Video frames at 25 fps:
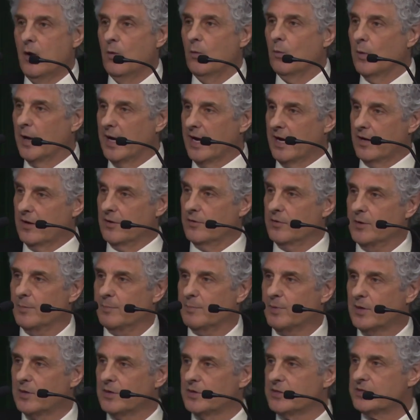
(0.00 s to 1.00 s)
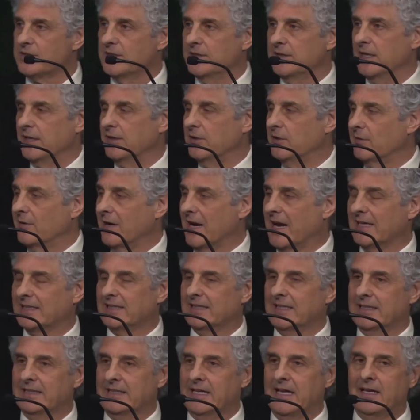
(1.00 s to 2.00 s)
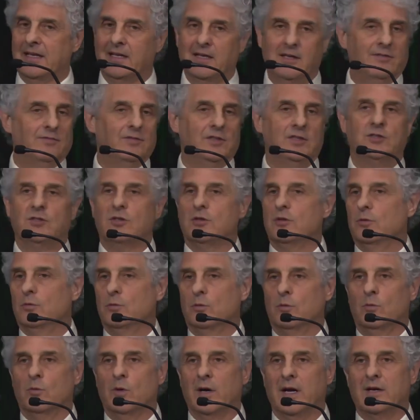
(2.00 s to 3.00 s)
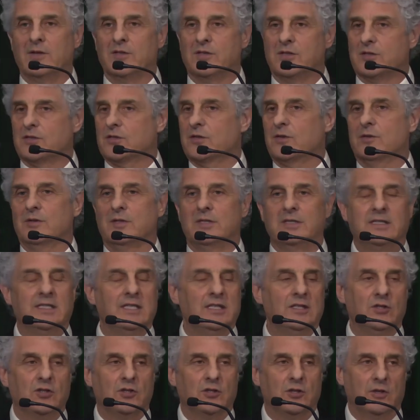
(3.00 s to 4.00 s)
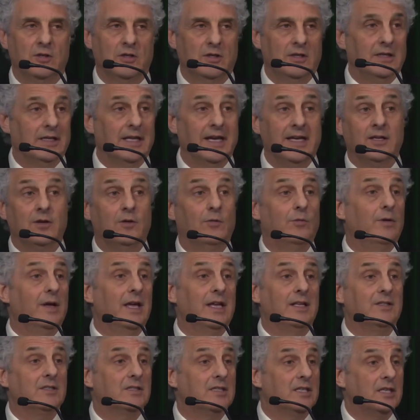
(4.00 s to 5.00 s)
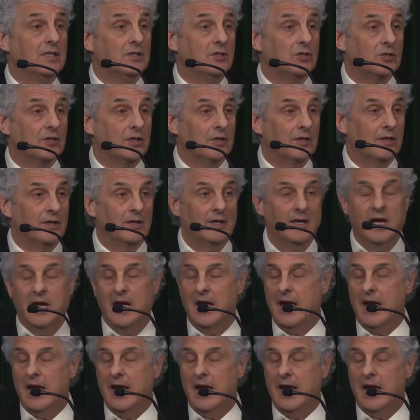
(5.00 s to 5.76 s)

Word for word: where the person that you're acting negatively to wears a certain t-shirt, like a red t-shirt.